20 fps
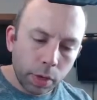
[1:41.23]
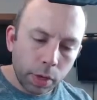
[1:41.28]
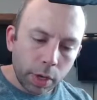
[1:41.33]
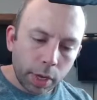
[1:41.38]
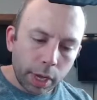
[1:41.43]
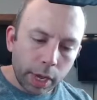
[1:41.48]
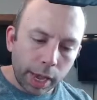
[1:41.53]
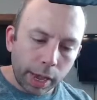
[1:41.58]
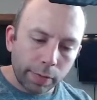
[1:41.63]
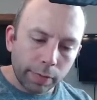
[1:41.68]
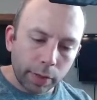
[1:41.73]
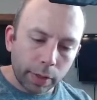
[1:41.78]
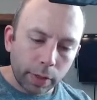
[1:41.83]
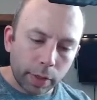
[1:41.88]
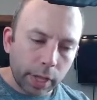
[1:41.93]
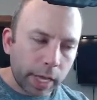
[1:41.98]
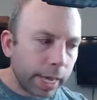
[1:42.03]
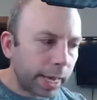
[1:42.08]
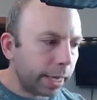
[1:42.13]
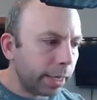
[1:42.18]
Have a
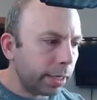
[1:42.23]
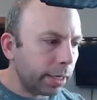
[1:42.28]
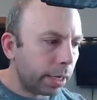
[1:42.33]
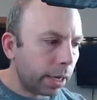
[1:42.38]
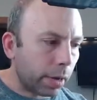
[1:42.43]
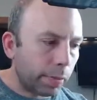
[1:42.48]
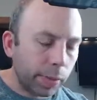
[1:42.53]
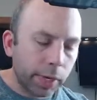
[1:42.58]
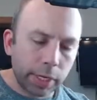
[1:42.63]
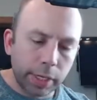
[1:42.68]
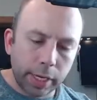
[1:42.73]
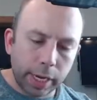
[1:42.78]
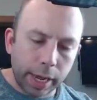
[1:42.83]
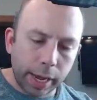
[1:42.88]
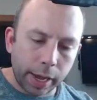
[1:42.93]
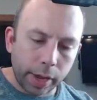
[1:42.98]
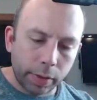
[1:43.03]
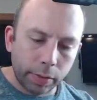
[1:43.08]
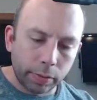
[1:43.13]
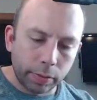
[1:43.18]
line coming
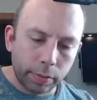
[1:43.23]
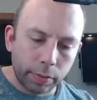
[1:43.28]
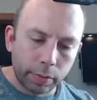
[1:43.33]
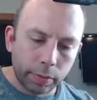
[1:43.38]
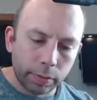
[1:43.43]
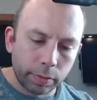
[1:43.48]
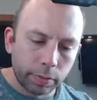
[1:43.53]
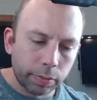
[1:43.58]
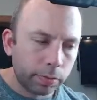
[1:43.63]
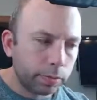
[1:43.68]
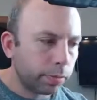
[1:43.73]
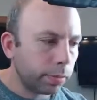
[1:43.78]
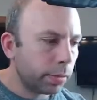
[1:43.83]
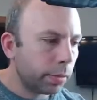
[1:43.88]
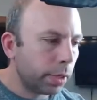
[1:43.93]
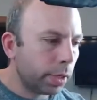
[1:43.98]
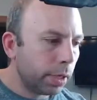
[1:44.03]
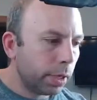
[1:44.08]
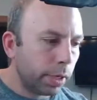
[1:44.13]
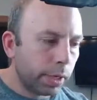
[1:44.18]
down,
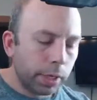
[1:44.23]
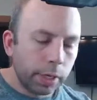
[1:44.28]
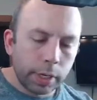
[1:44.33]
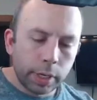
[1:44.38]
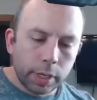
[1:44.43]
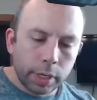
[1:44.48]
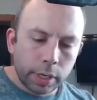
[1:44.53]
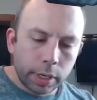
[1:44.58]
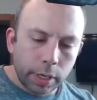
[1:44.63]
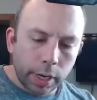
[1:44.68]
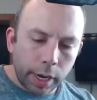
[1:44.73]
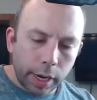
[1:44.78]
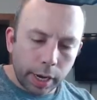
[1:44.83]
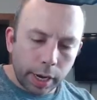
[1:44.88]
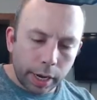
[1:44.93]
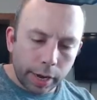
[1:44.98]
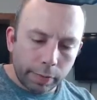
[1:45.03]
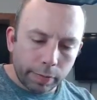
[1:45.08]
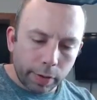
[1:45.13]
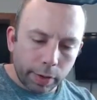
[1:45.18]
and
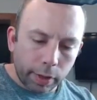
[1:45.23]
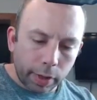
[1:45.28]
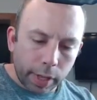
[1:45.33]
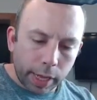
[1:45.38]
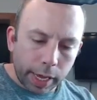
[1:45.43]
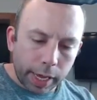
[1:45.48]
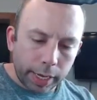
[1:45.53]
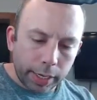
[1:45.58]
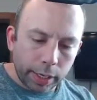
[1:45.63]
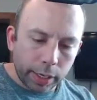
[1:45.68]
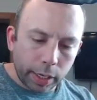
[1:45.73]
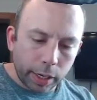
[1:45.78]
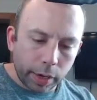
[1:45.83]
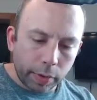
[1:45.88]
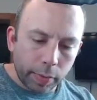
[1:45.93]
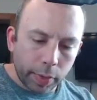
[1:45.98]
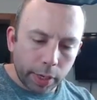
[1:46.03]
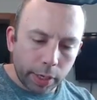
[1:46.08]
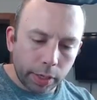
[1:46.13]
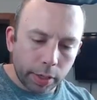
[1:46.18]
have a line
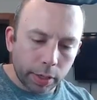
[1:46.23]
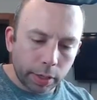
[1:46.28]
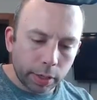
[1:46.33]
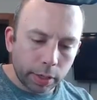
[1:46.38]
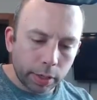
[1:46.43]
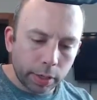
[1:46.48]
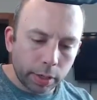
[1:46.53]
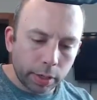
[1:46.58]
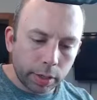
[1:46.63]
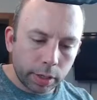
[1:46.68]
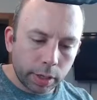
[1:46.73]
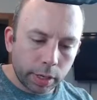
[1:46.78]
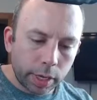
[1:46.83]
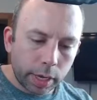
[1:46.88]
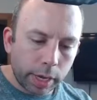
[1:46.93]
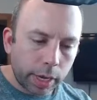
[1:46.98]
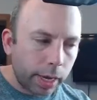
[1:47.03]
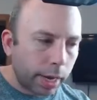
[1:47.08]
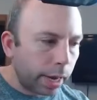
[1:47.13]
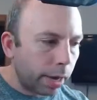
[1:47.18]
coming
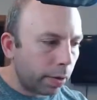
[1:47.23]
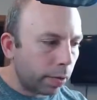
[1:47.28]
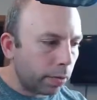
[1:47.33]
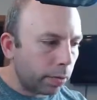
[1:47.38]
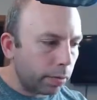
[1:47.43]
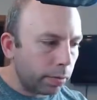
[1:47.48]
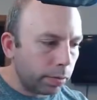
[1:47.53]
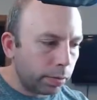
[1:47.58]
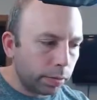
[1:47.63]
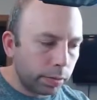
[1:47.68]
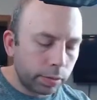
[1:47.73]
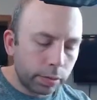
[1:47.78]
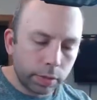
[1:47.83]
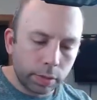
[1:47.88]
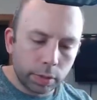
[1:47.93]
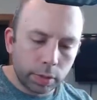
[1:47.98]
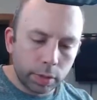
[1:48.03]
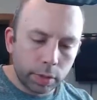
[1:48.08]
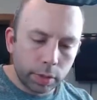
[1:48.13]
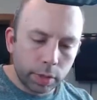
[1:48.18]
out,
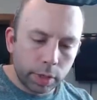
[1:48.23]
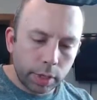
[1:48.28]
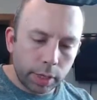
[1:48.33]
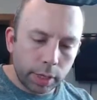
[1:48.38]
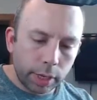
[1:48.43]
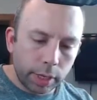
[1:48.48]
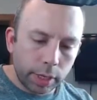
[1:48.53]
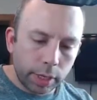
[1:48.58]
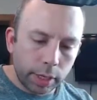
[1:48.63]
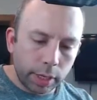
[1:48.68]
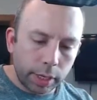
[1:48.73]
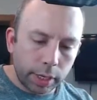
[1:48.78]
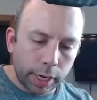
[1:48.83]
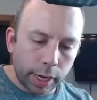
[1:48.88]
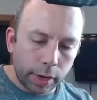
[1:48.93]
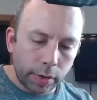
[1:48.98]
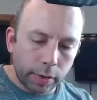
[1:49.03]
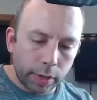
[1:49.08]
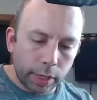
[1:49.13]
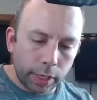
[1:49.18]
and then
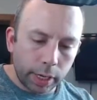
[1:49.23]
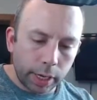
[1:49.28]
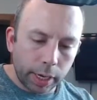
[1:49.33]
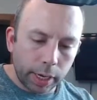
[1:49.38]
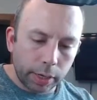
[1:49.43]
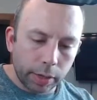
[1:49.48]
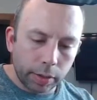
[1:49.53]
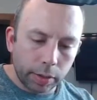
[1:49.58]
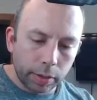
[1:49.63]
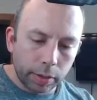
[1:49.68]
down again.